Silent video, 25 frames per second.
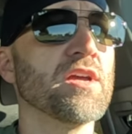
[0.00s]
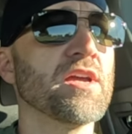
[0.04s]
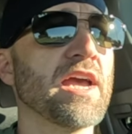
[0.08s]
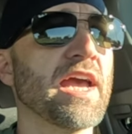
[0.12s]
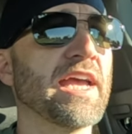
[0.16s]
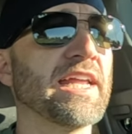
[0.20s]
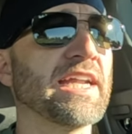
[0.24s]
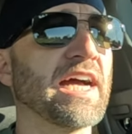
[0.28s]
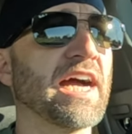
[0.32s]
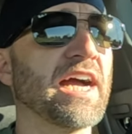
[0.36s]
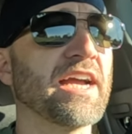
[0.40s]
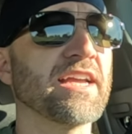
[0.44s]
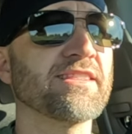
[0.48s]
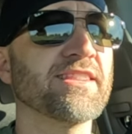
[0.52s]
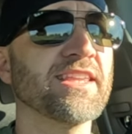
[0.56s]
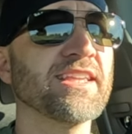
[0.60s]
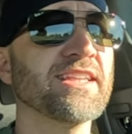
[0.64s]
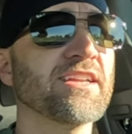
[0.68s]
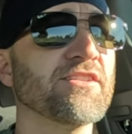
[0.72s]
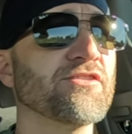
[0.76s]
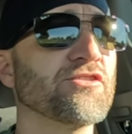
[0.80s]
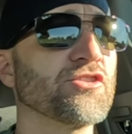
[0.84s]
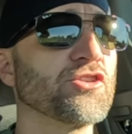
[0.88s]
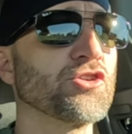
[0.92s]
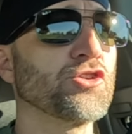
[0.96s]
And I think
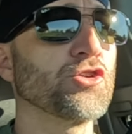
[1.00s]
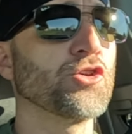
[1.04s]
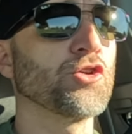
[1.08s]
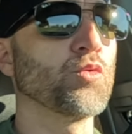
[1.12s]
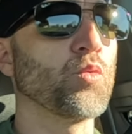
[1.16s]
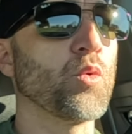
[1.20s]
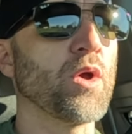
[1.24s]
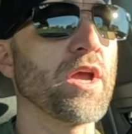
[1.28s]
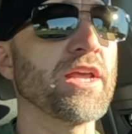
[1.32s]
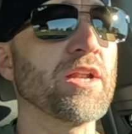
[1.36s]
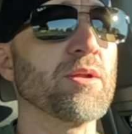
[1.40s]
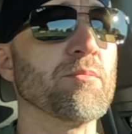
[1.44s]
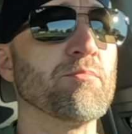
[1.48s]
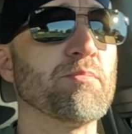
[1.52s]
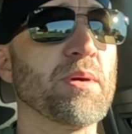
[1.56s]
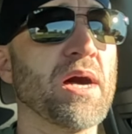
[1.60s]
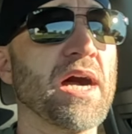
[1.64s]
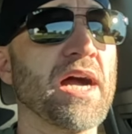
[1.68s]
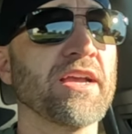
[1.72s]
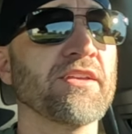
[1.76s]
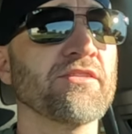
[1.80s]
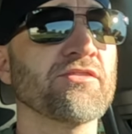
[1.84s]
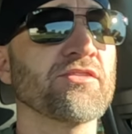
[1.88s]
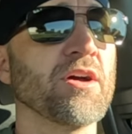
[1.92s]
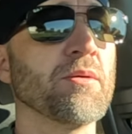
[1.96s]
that's a good way to
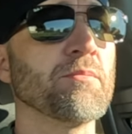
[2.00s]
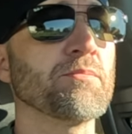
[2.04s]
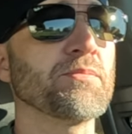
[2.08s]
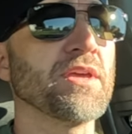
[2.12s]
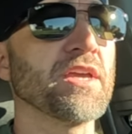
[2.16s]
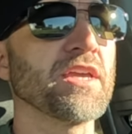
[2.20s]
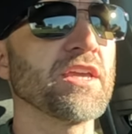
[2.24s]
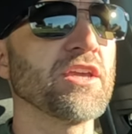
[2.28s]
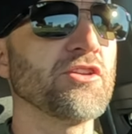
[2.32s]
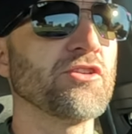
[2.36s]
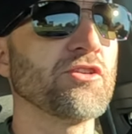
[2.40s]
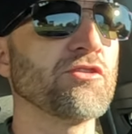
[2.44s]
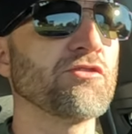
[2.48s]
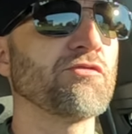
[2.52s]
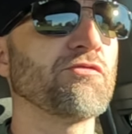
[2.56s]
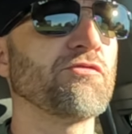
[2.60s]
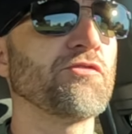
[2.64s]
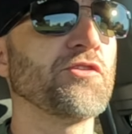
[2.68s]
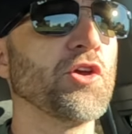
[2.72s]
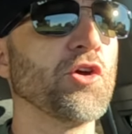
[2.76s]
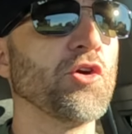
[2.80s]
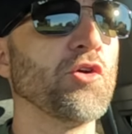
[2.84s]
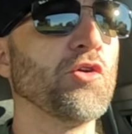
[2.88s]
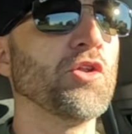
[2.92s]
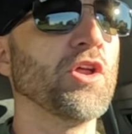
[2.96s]
buy something. You just
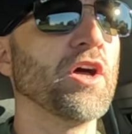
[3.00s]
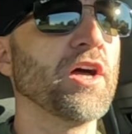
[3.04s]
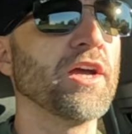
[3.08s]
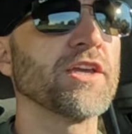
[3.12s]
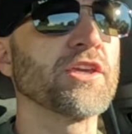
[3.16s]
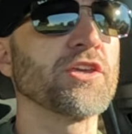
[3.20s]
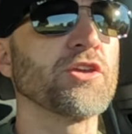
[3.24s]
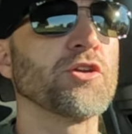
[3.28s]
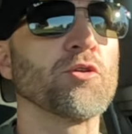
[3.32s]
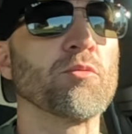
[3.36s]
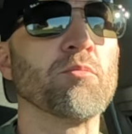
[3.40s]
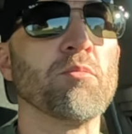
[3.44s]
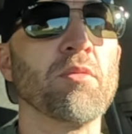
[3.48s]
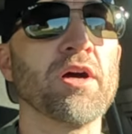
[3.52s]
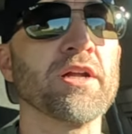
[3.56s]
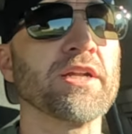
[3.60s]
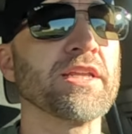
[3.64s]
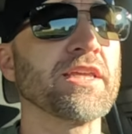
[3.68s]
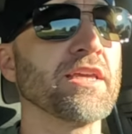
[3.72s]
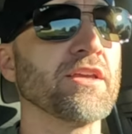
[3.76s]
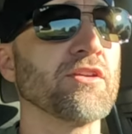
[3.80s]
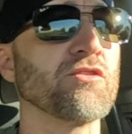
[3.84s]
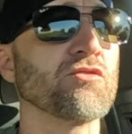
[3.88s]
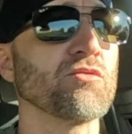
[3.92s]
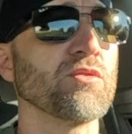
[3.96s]
feel like your
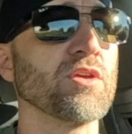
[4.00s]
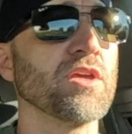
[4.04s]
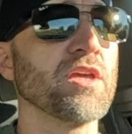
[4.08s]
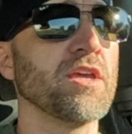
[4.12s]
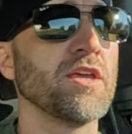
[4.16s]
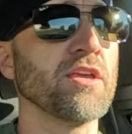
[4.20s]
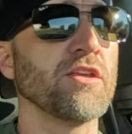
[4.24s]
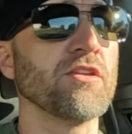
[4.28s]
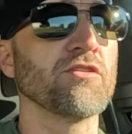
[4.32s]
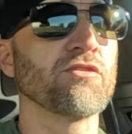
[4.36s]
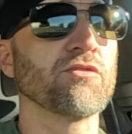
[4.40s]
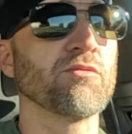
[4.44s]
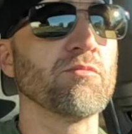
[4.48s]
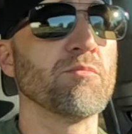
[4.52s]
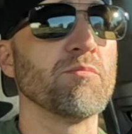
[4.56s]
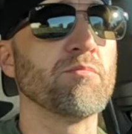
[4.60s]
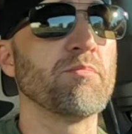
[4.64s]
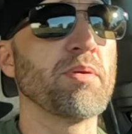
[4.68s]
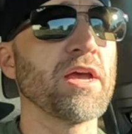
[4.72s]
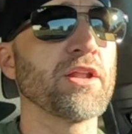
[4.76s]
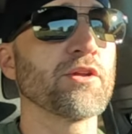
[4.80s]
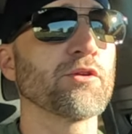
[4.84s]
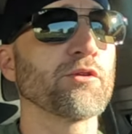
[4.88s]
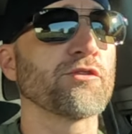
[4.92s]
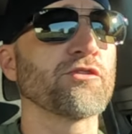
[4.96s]
money is
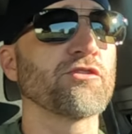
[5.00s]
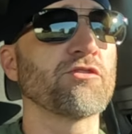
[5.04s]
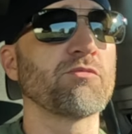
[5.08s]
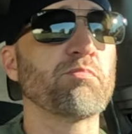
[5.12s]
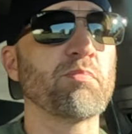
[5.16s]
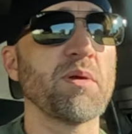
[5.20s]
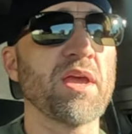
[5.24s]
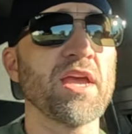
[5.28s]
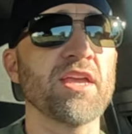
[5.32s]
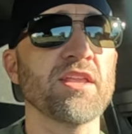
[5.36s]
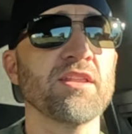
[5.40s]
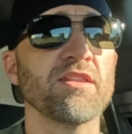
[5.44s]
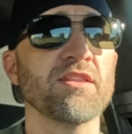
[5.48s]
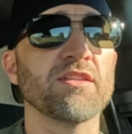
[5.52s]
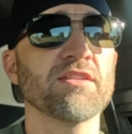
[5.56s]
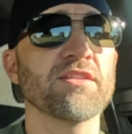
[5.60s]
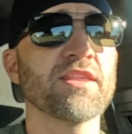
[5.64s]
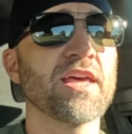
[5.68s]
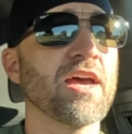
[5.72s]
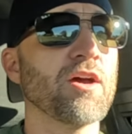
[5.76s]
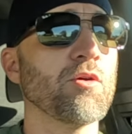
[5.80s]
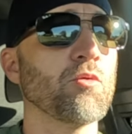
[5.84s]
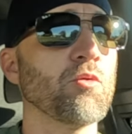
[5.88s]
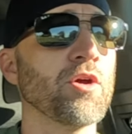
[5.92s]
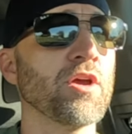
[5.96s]
better spent
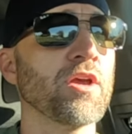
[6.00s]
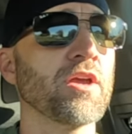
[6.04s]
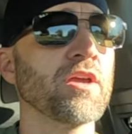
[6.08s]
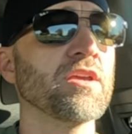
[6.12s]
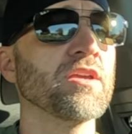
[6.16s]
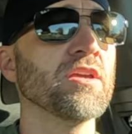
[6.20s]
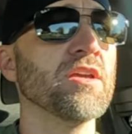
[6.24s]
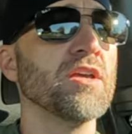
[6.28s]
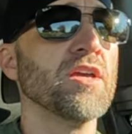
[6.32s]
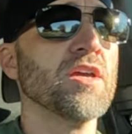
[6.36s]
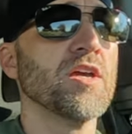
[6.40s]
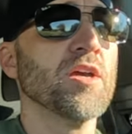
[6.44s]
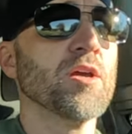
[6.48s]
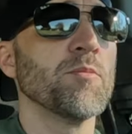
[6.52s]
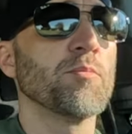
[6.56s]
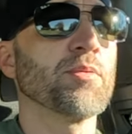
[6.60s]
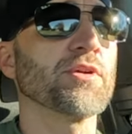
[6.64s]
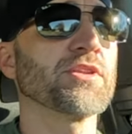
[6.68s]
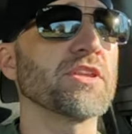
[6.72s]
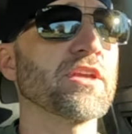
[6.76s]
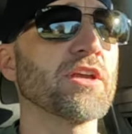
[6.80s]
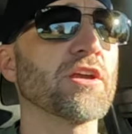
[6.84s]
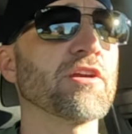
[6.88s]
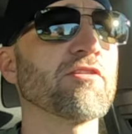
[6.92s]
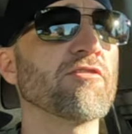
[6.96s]
that way.
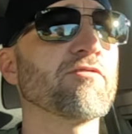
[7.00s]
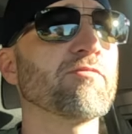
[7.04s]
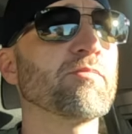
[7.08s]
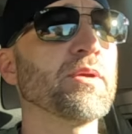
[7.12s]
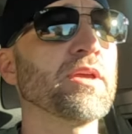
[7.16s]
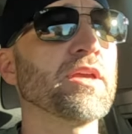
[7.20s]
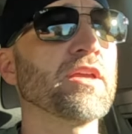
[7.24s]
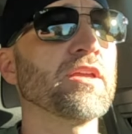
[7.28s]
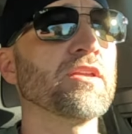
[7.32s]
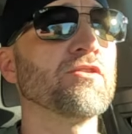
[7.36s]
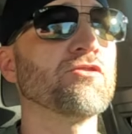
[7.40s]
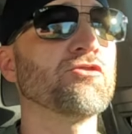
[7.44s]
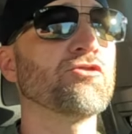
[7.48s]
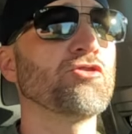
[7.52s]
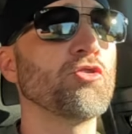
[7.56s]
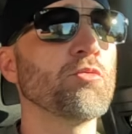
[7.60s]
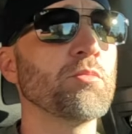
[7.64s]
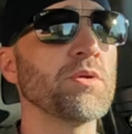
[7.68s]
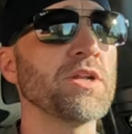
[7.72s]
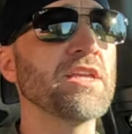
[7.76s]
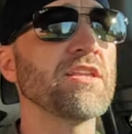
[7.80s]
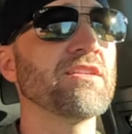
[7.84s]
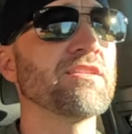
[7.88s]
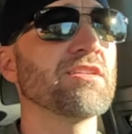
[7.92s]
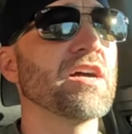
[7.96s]
But there have been too
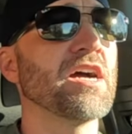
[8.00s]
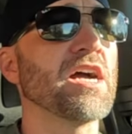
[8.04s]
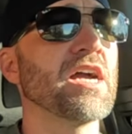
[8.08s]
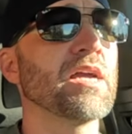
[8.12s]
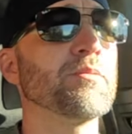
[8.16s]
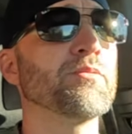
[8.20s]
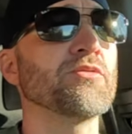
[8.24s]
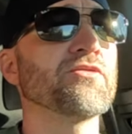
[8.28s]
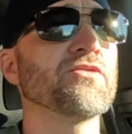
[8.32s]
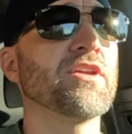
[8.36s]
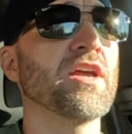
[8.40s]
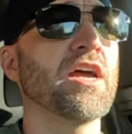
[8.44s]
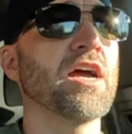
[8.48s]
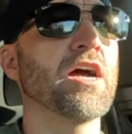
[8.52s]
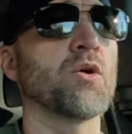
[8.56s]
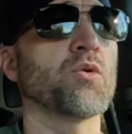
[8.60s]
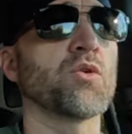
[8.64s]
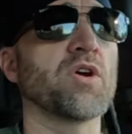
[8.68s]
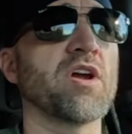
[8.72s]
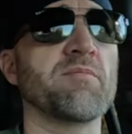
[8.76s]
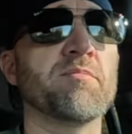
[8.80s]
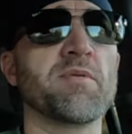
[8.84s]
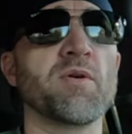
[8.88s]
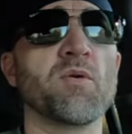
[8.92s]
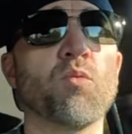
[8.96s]
many times now
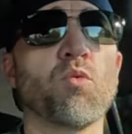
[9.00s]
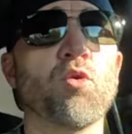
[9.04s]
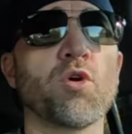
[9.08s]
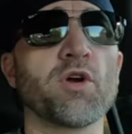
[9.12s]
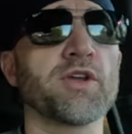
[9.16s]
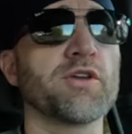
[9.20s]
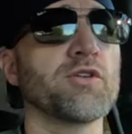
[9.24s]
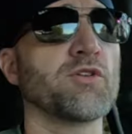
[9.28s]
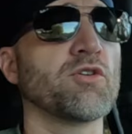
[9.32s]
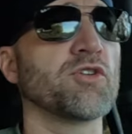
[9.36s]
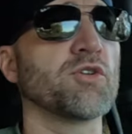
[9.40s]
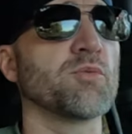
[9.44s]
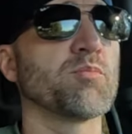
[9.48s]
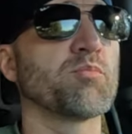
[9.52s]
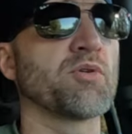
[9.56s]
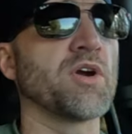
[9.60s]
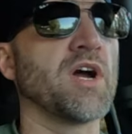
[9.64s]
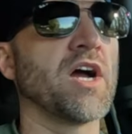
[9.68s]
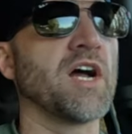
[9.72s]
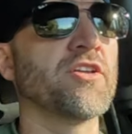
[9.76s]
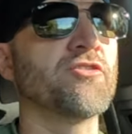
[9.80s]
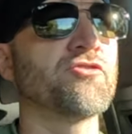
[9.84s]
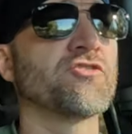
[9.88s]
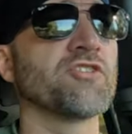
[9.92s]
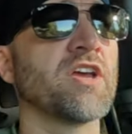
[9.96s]
where I've been working on a
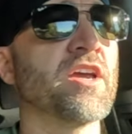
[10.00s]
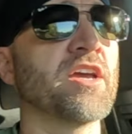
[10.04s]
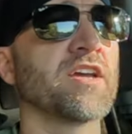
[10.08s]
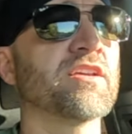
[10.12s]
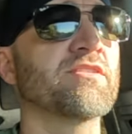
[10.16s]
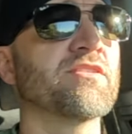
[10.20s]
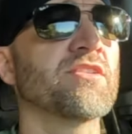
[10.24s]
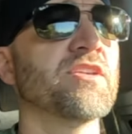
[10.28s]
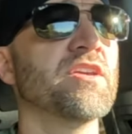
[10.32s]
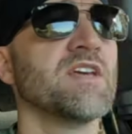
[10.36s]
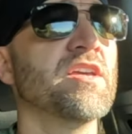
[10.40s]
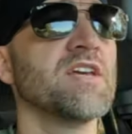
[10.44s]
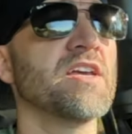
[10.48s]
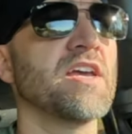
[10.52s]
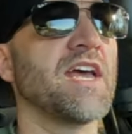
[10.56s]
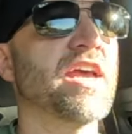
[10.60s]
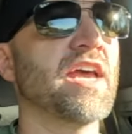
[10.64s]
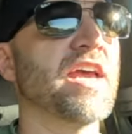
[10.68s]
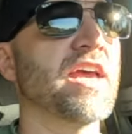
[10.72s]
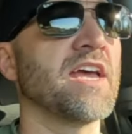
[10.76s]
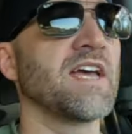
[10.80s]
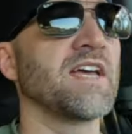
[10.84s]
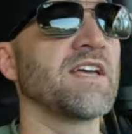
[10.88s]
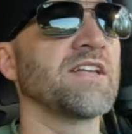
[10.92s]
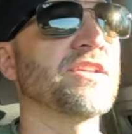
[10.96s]
project
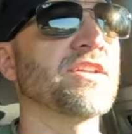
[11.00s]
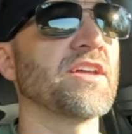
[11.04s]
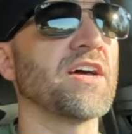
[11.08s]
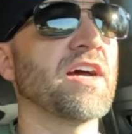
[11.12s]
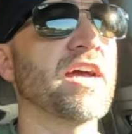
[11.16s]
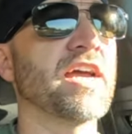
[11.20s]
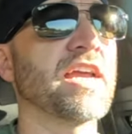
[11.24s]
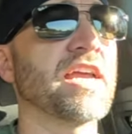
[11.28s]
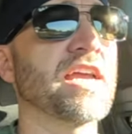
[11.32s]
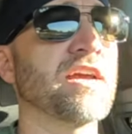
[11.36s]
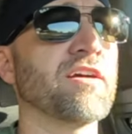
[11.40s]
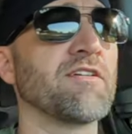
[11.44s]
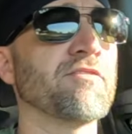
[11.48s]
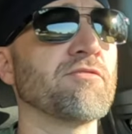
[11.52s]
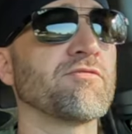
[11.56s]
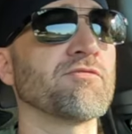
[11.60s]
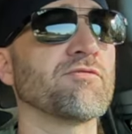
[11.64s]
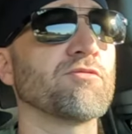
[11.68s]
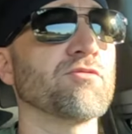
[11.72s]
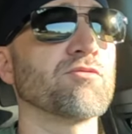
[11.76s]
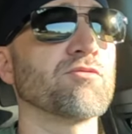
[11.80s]
and I have